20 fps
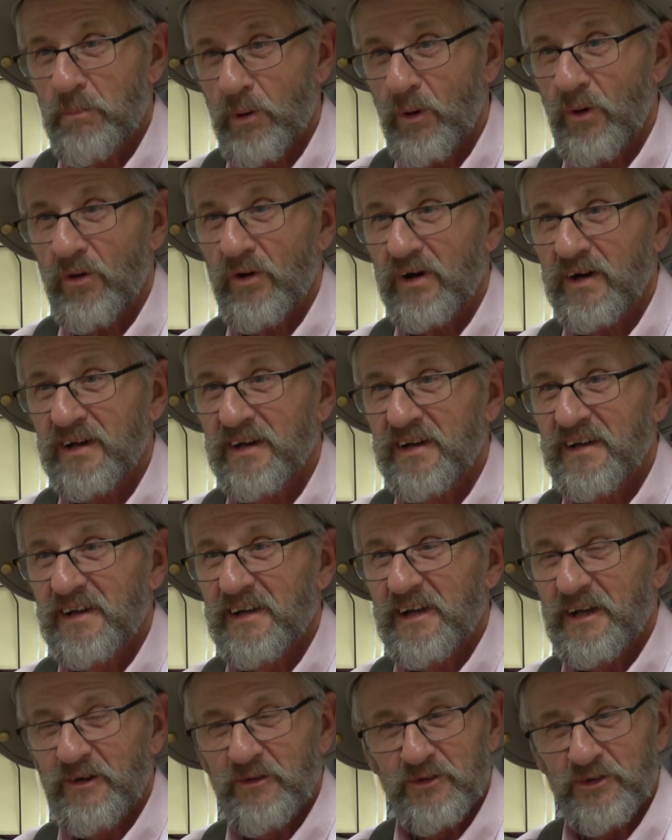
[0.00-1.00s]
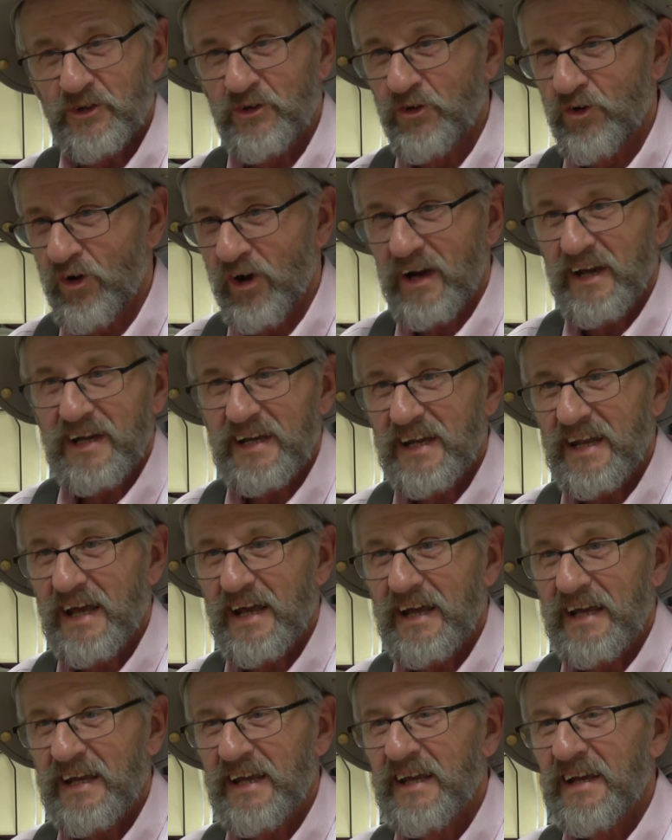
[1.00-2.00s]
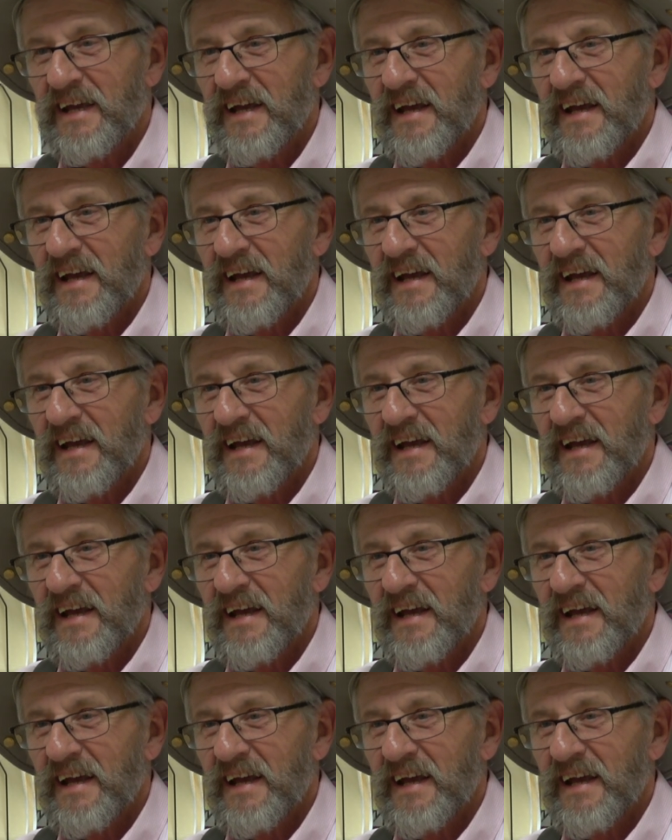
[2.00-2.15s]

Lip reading: park. It was a great day.